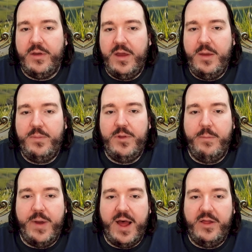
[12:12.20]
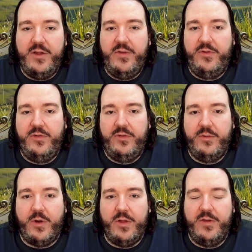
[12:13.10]
keep the
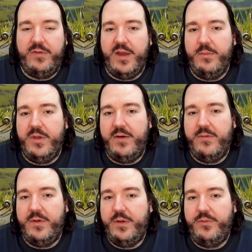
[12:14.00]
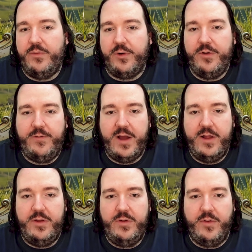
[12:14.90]
balance on the same level for the
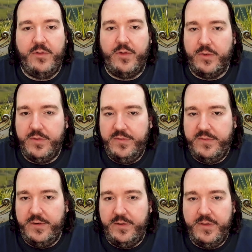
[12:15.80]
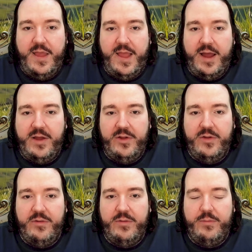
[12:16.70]
fun of all concerned,
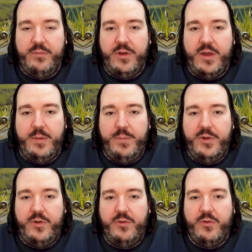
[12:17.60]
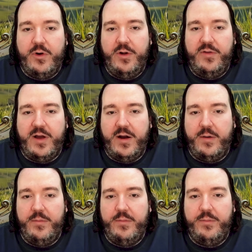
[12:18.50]
and keep it towards
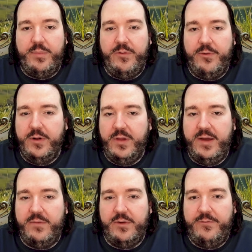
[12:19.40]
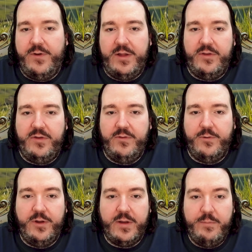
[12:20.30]
our preferred level of fantasy
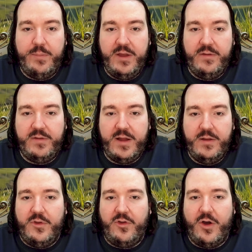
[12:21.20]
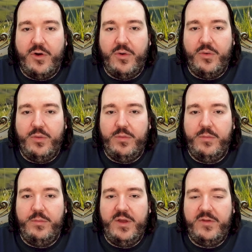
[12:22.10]
for the campaign set. So,
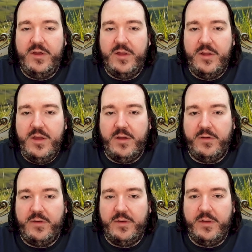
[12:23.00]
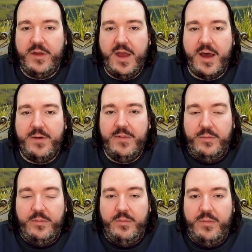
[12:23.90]
mystic techniques, yeah.
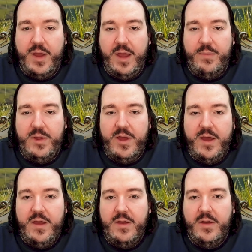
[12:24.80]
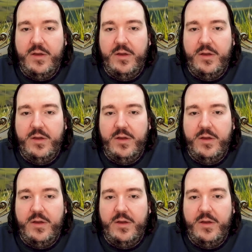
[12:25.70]
Maybe they